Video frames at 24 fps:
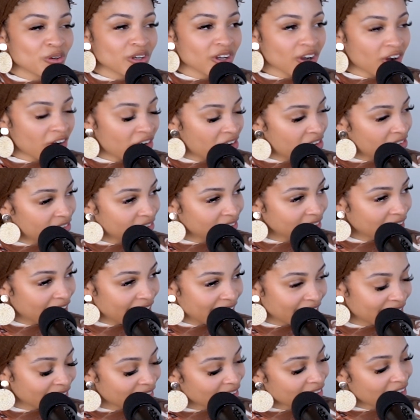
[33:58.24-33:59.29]
y'all.
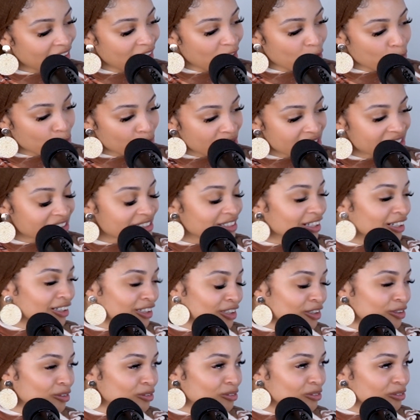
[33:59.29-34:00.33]
Like, we study
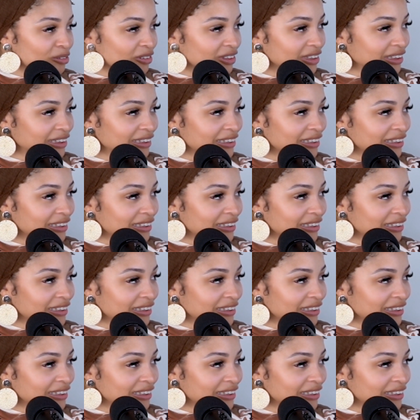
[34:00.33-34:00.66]
you.